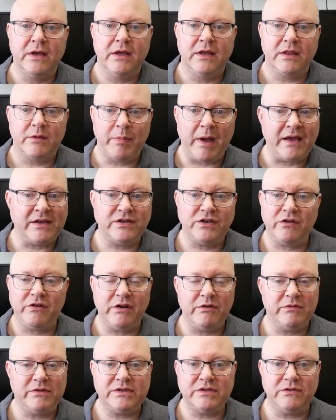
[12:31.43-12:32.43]
The backstory
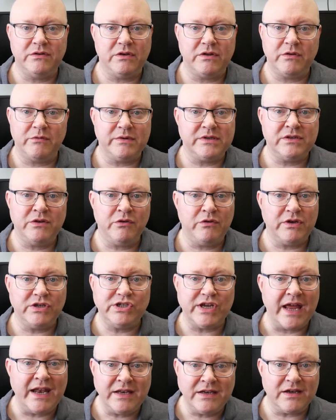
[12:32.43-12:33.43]
was there was no
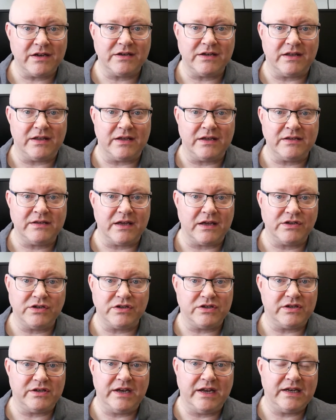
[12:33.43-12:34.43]
agenda to this. I
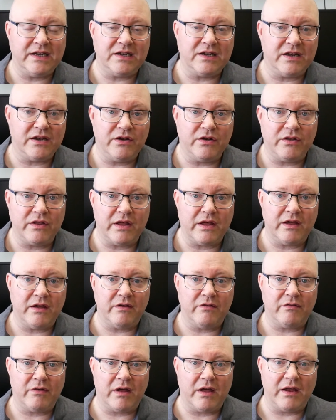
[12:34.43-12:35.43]
just needed
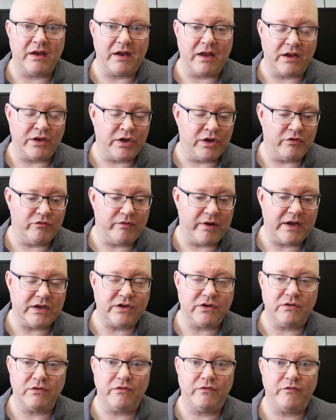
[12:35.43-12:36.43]
a new
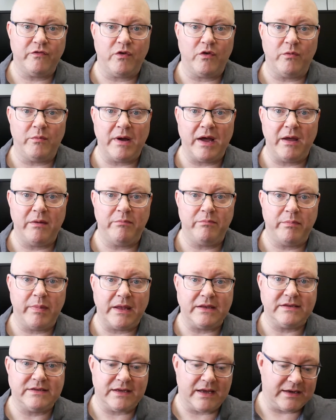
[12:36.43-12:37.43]
radio for my
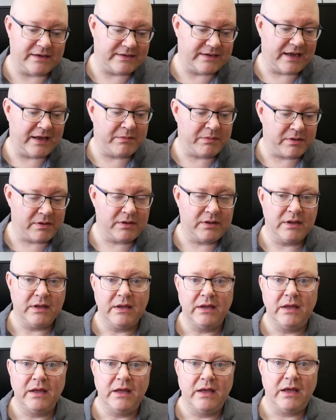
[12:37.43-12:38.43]
bedside table,
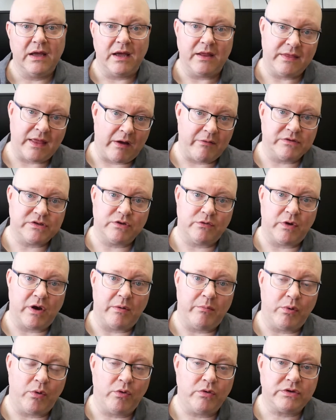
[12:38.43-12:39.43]
and that was the one I
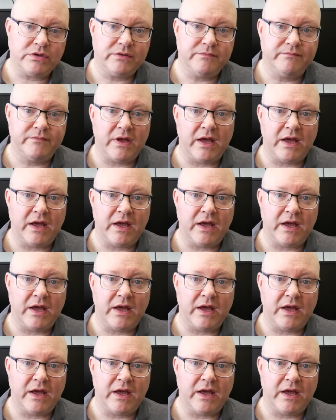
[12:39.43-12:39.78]
bought.